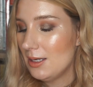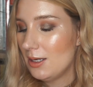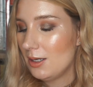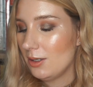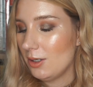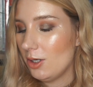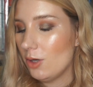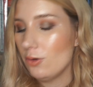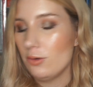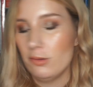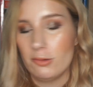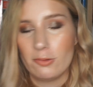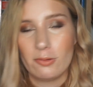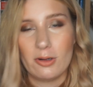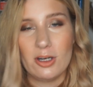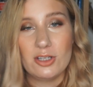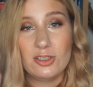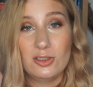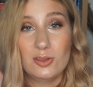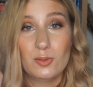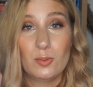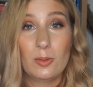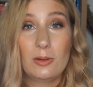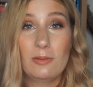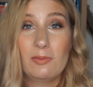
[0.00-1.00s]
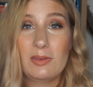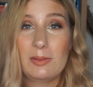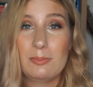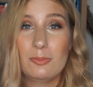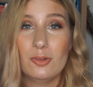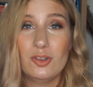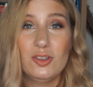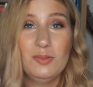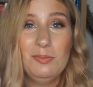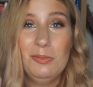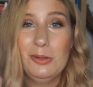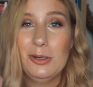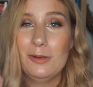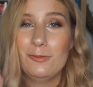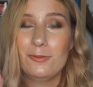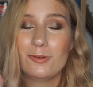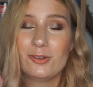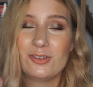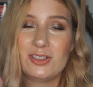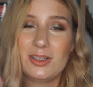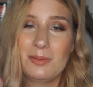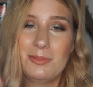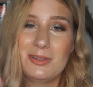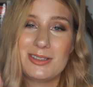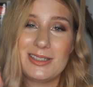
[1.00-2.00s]
Cocoa Crush is one of the most beautiful
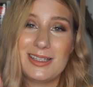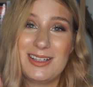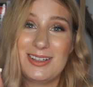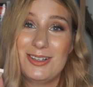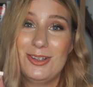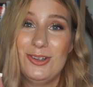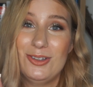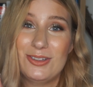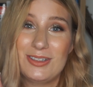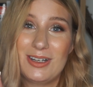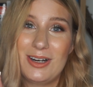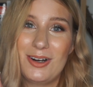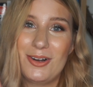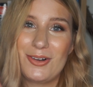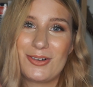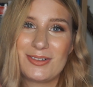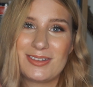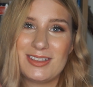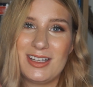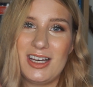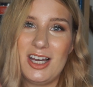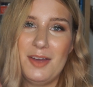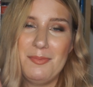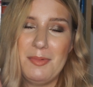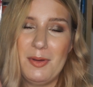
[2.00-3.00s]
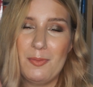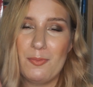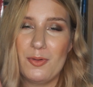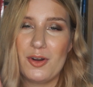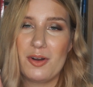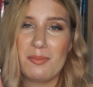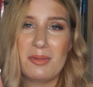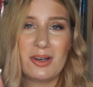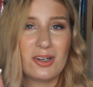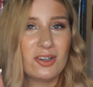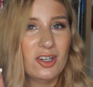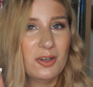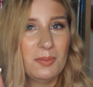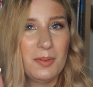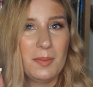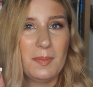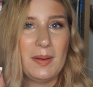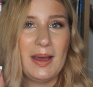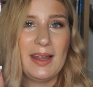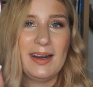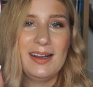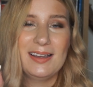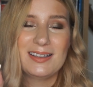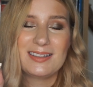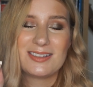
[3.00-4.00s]
shimmers I used in a long time in one of my Colourpop
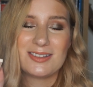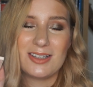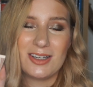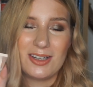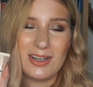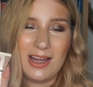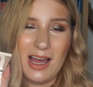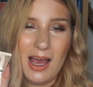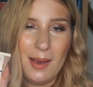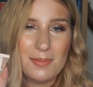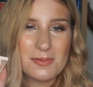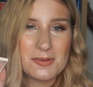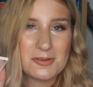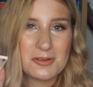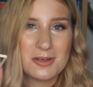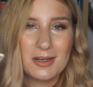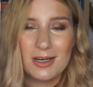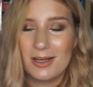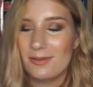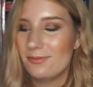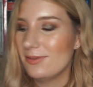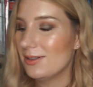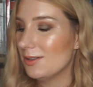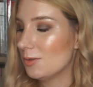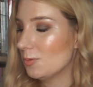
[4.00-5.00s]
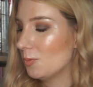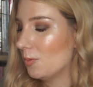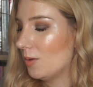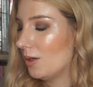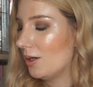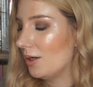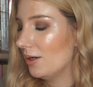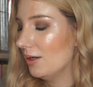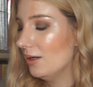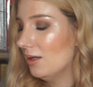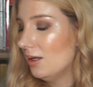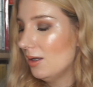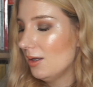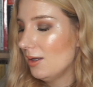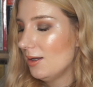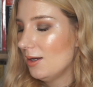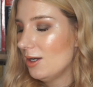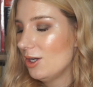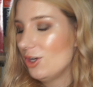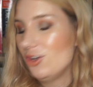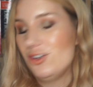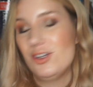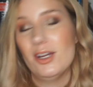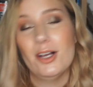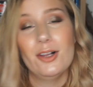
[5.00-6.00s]
palettes, so I absolutely love this one.
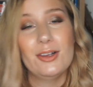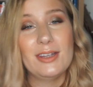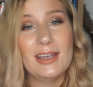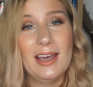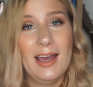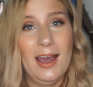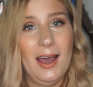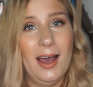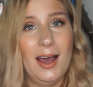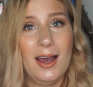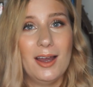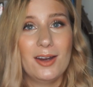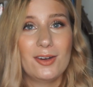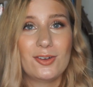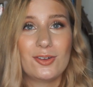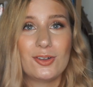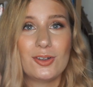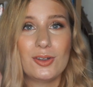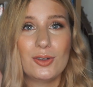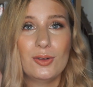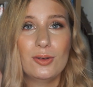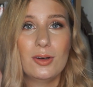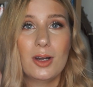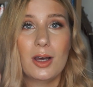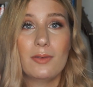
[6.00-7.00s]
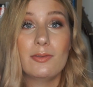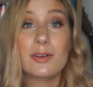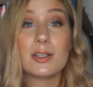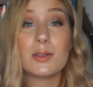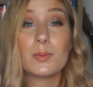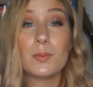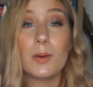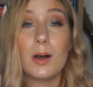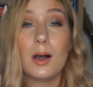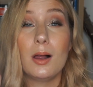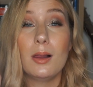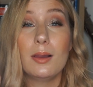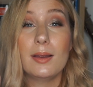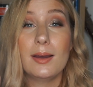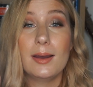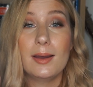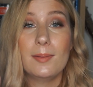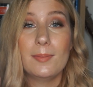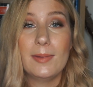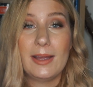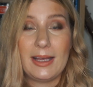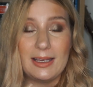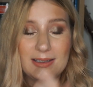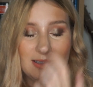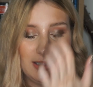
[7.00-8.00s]
Shell Yeah, I do love as well.
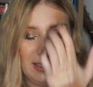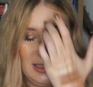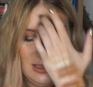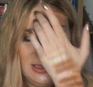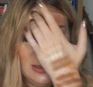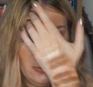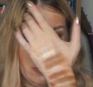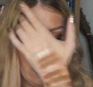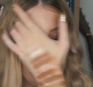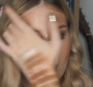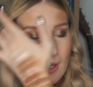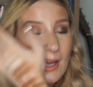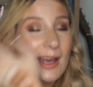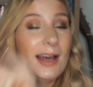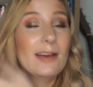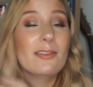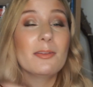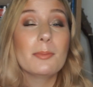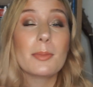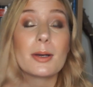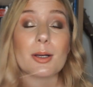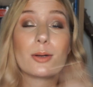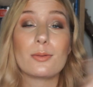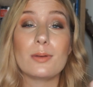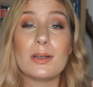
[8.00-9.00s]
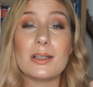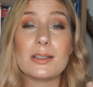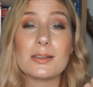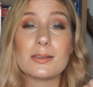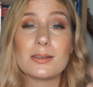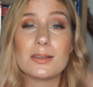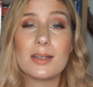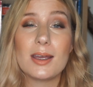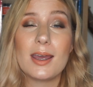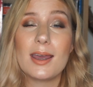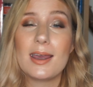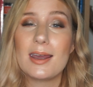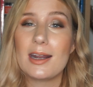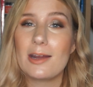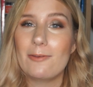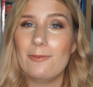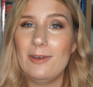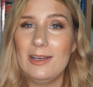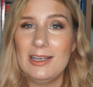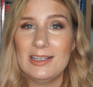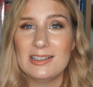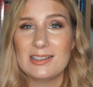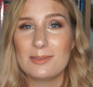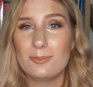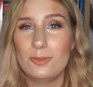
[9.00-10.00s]
Like I said, it's what I have in my crease today, and I
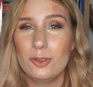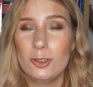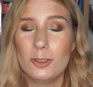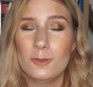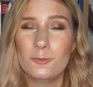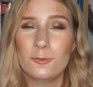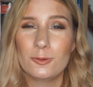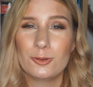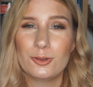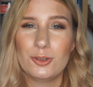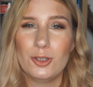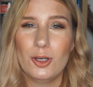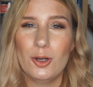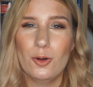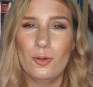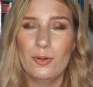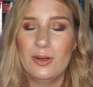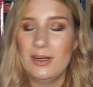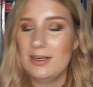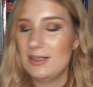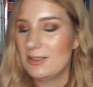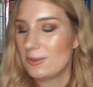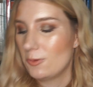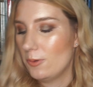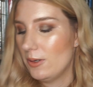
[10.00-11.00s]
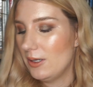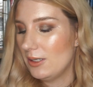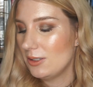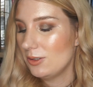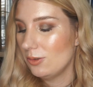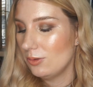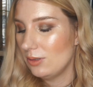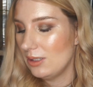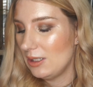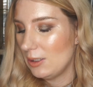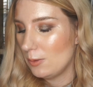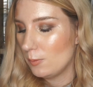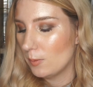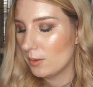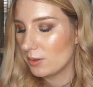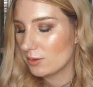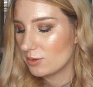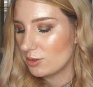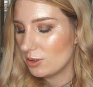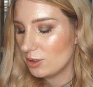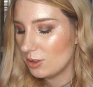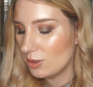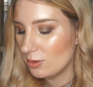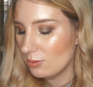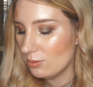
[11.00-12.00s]
think it's a beautiful tone and it's quite a unique one
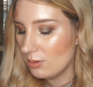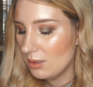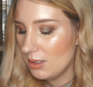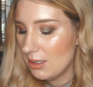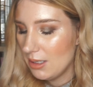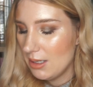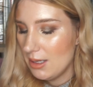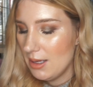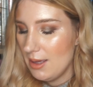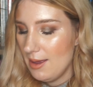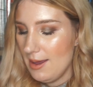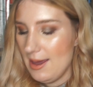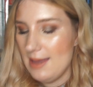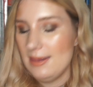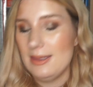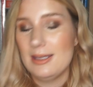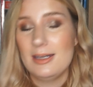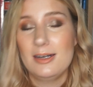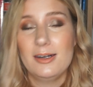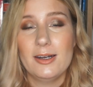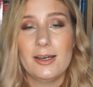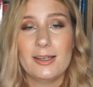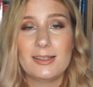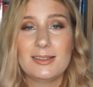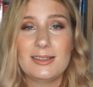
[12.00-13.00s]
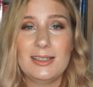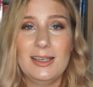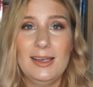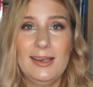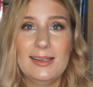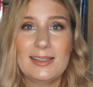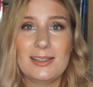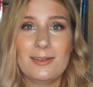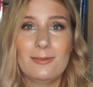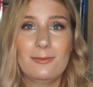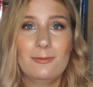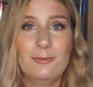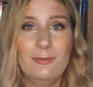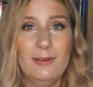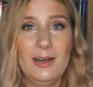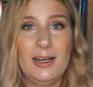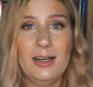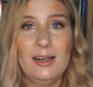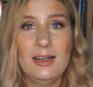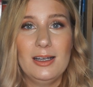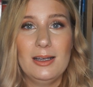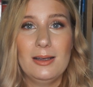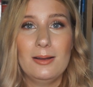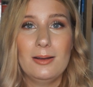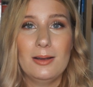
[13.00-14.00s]
too. And then Nutty is a
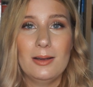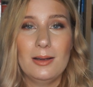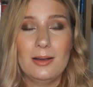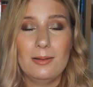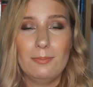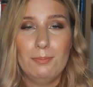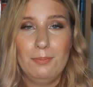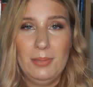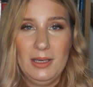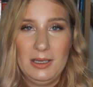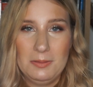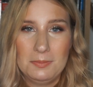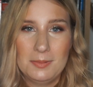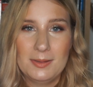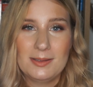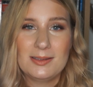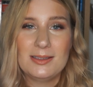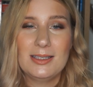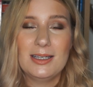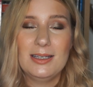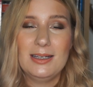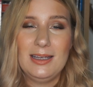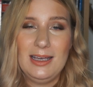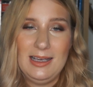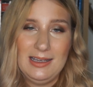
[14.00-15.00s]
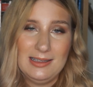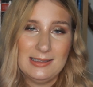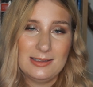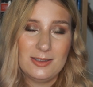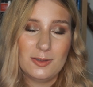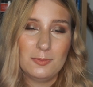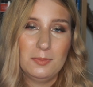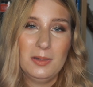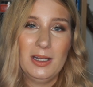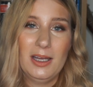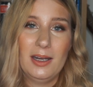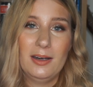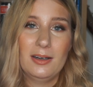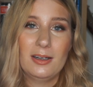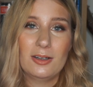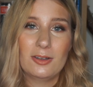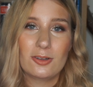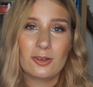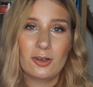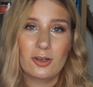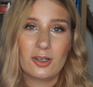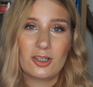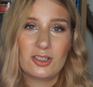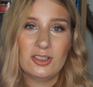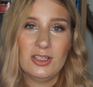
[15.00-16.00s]
very pigmented, easy to blend
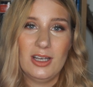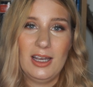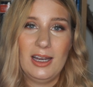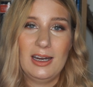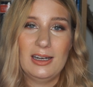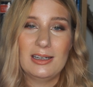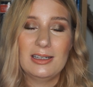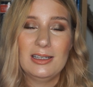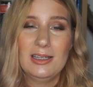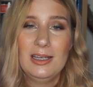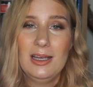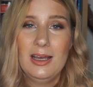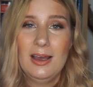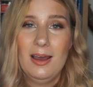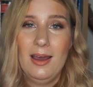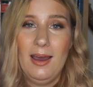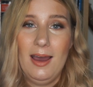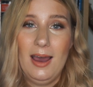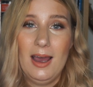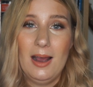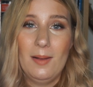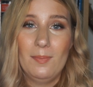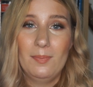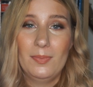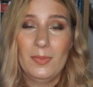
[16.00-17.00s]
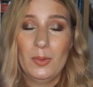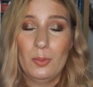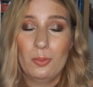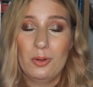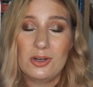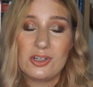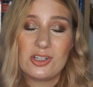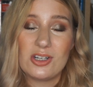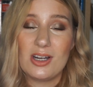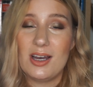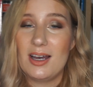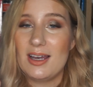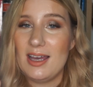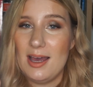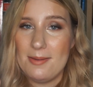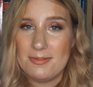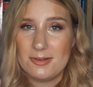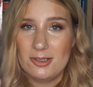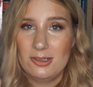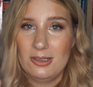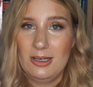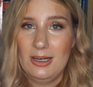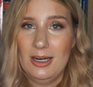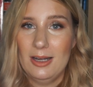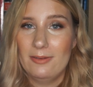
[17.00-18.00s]
dark shade, which I
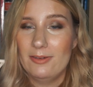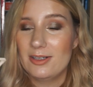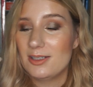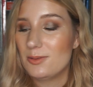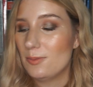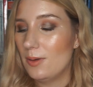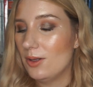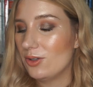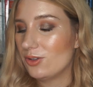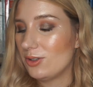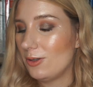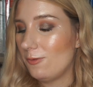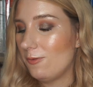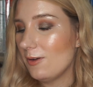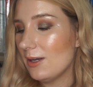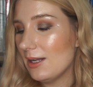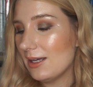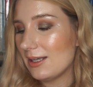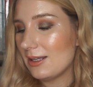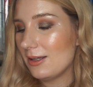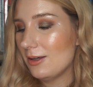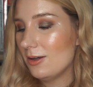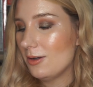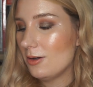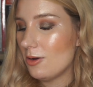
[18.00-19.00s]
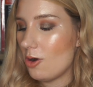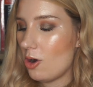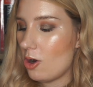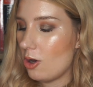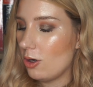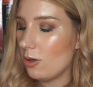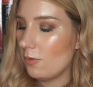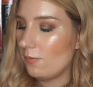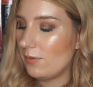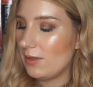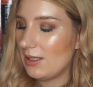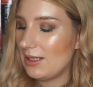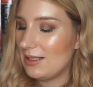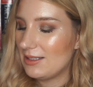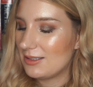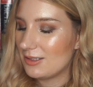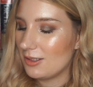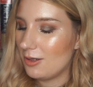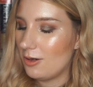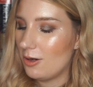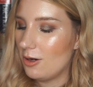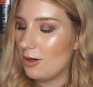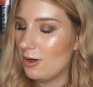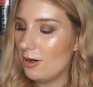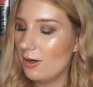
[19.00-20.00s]
absolutely love as well. So I feel like all of these
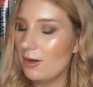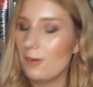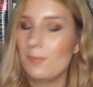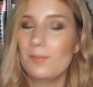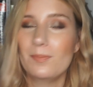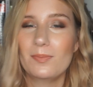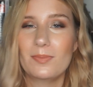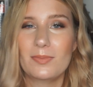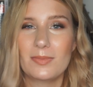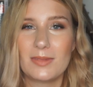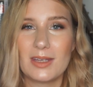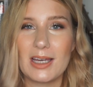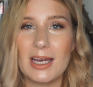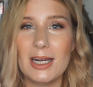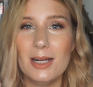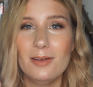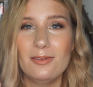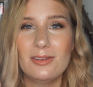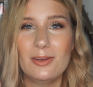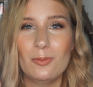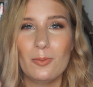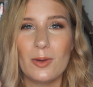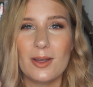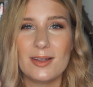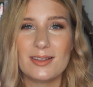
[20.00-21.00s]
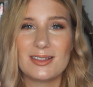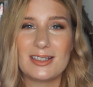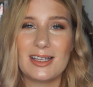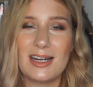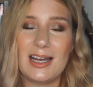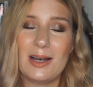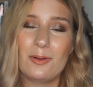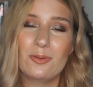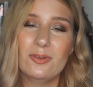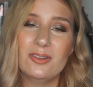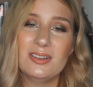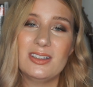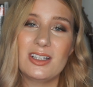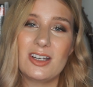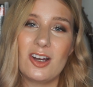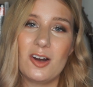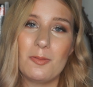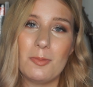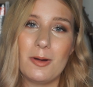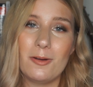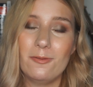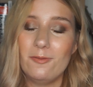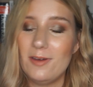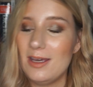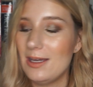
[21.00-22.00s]
are kind of the ones that I would say are
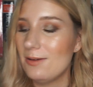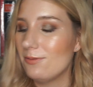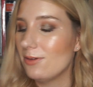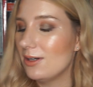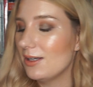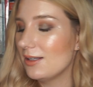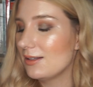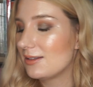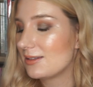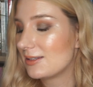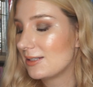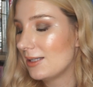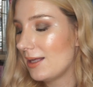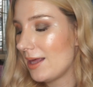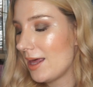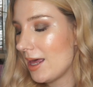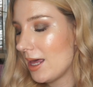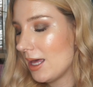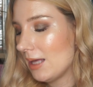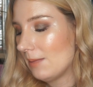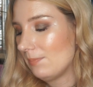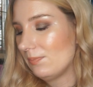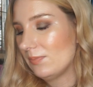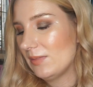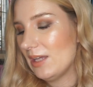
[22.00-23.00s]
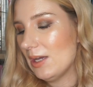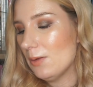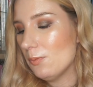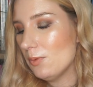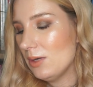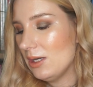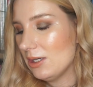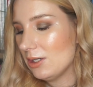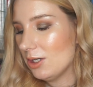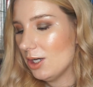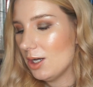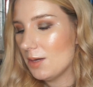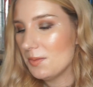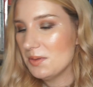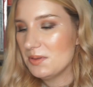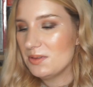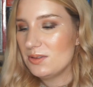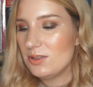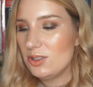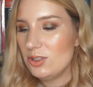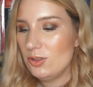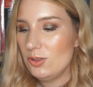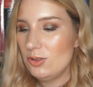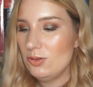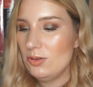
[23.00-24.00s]
my favorites. Then when it comes
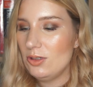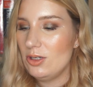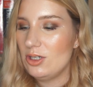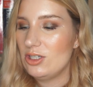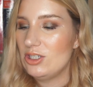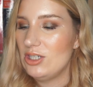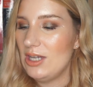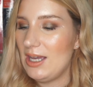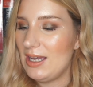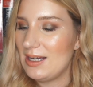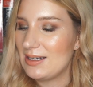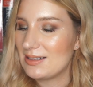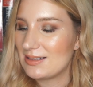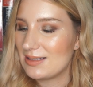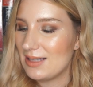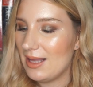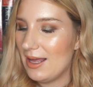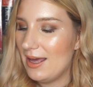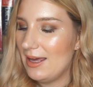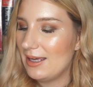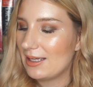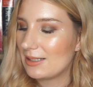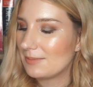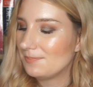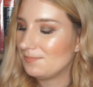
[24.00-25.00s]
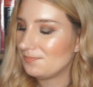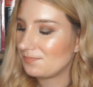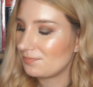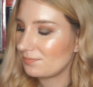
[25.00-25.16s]
to shades like